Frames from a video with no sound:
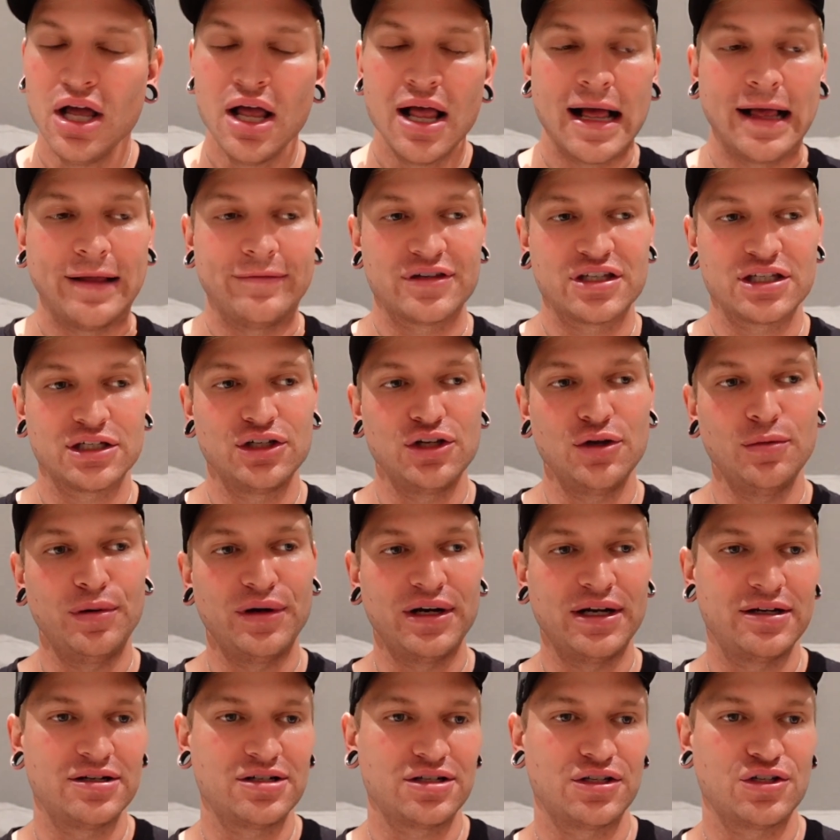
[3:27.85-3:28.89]
And so you
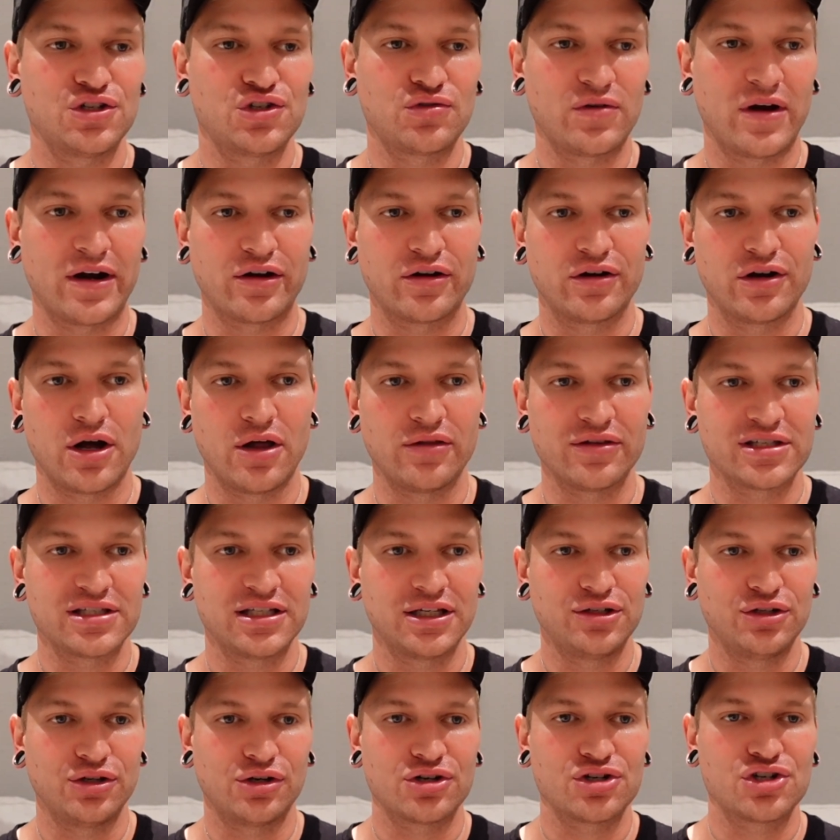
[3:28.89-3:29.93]
put it into the shredder, and all of a
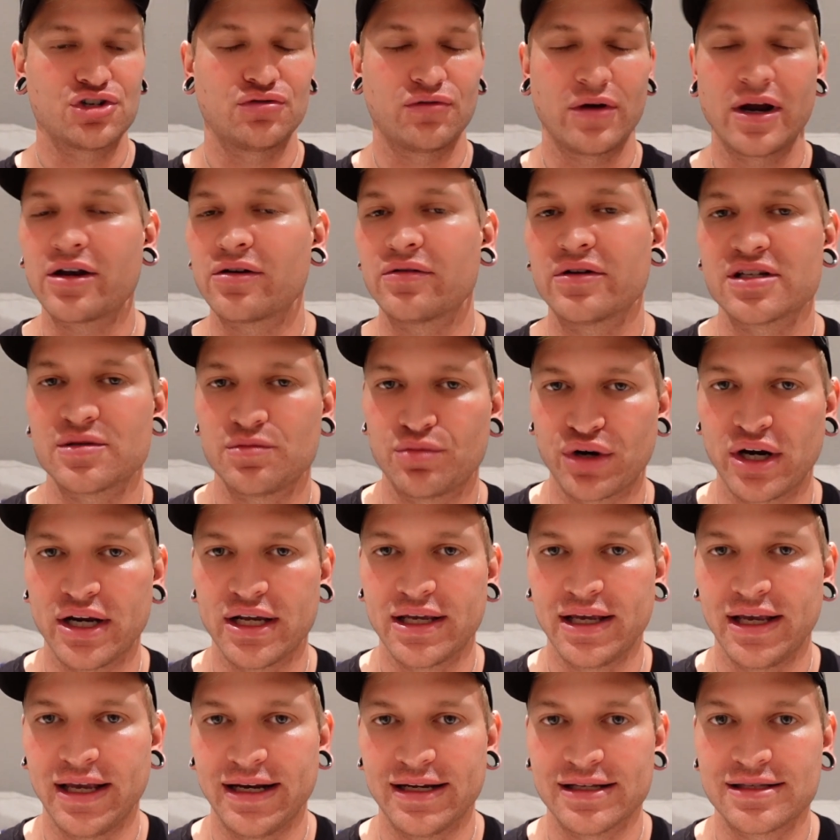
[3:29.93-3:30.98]
sudden your shredder is
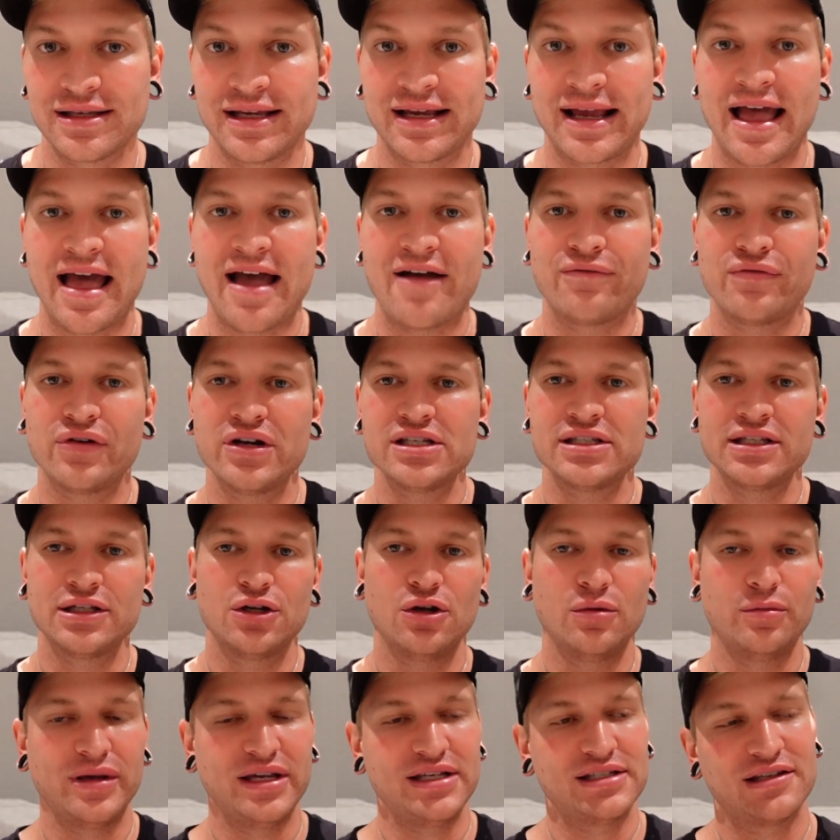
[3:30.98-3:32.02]
breaking. And it's like every
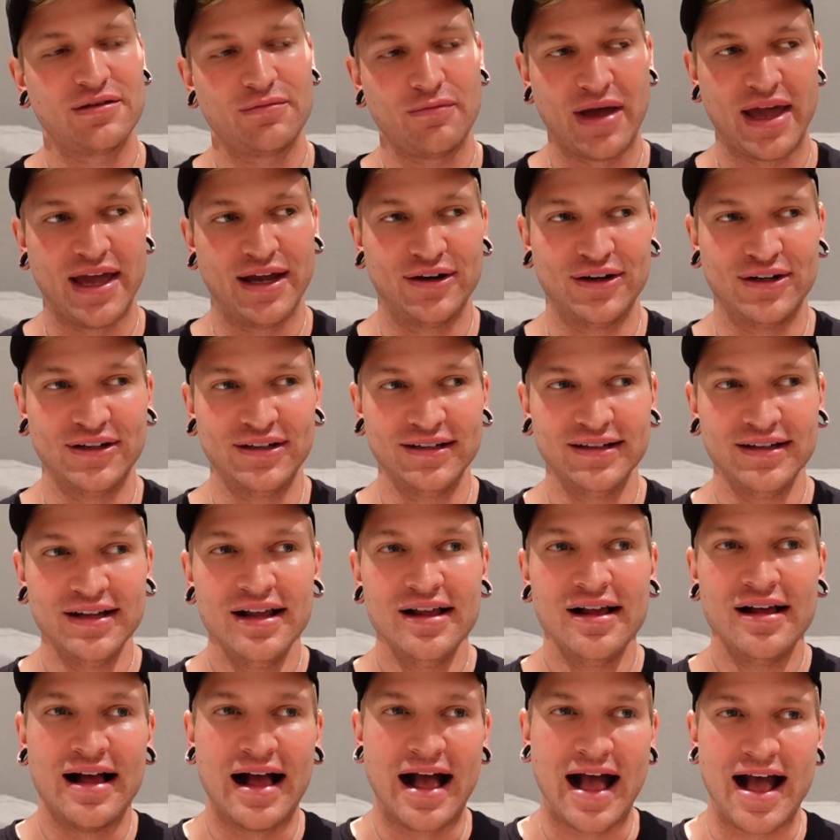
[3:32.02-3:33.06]
single piece of mail
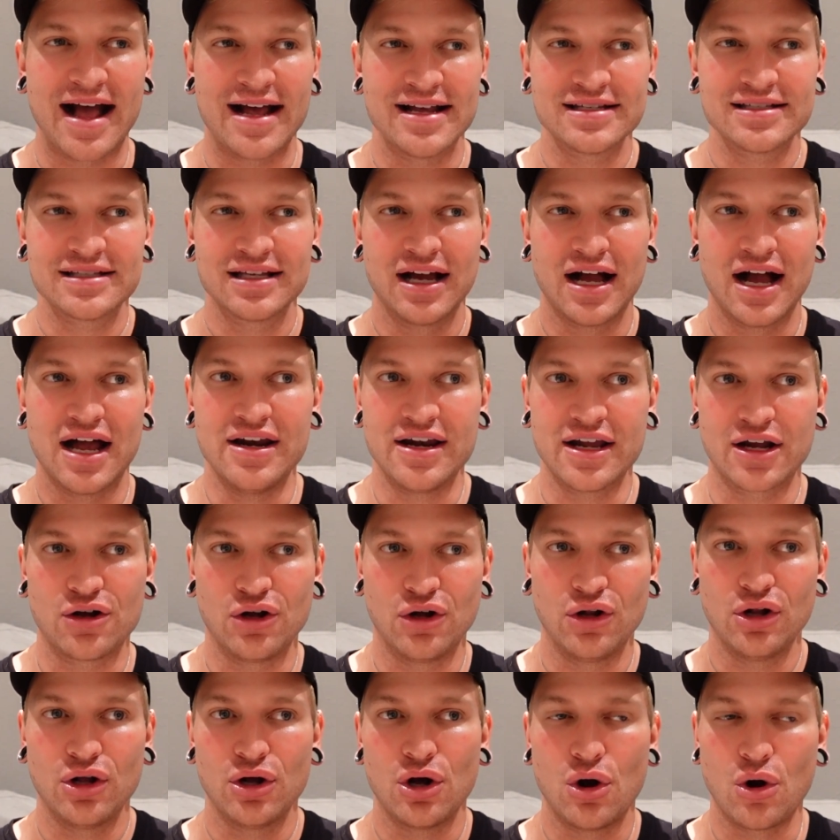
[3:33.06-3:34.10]
has a
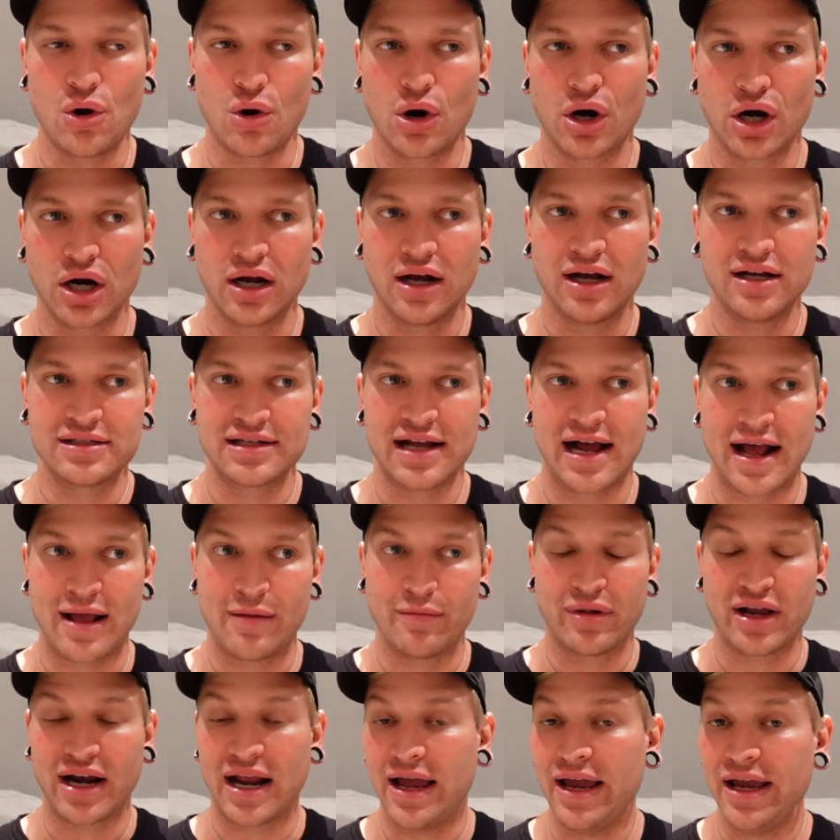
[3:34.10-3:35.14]
nickel or a dime.
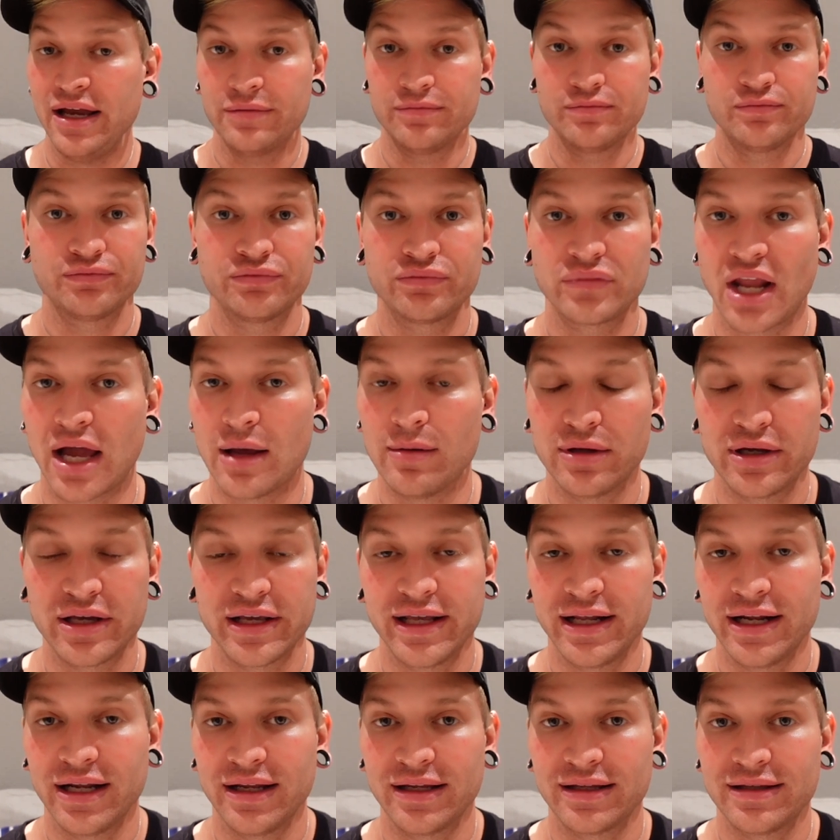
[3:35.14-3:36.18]
But hey, I'm
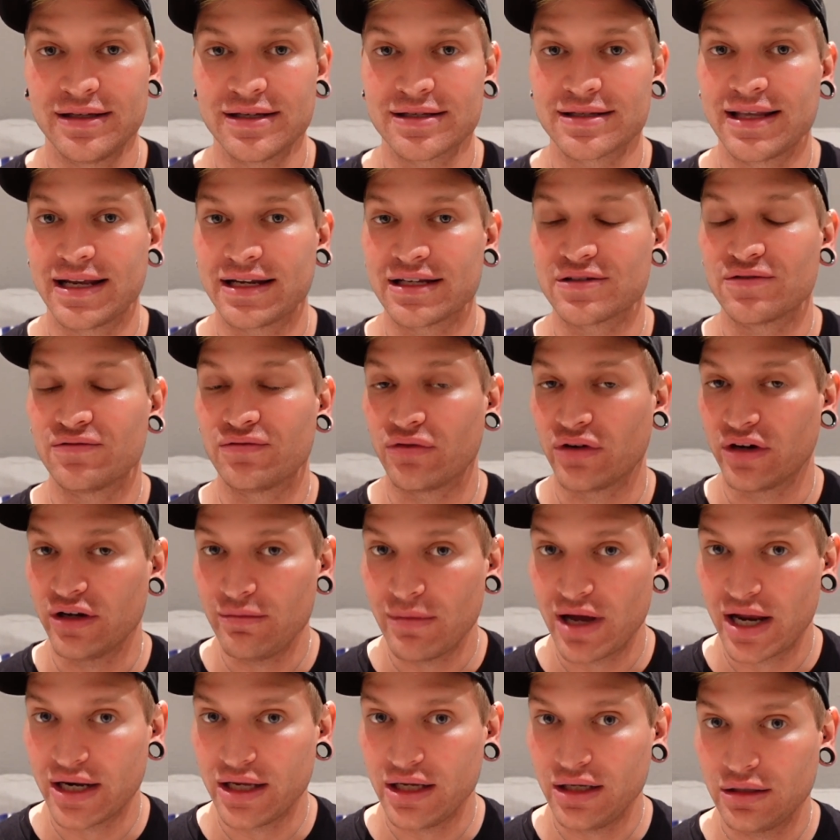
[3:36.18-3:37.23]
looking at it like this. That is free
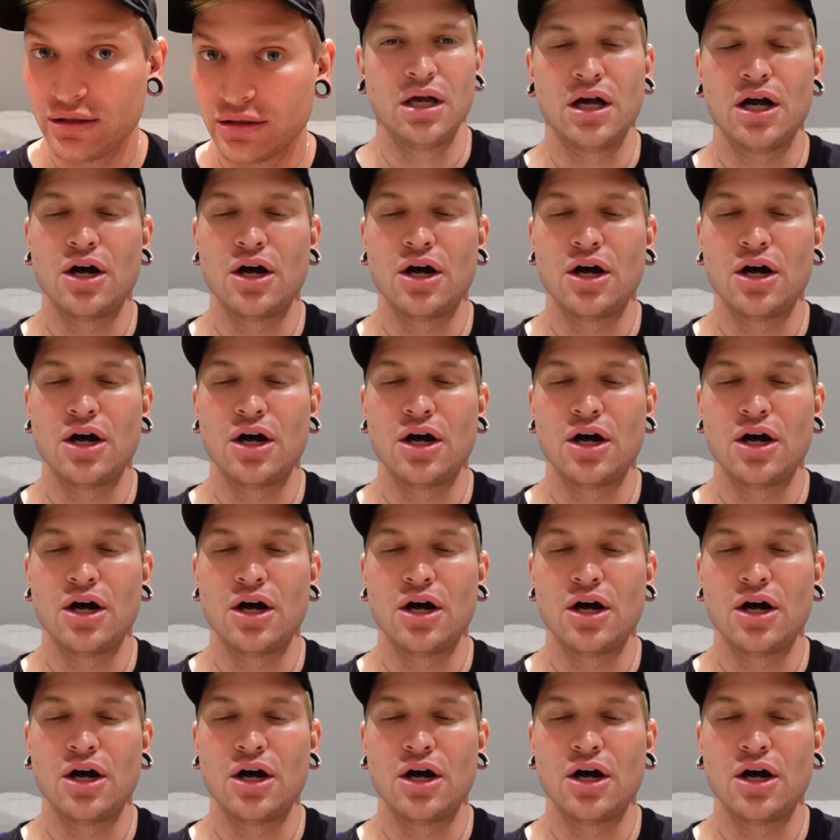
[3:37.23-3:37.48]
money.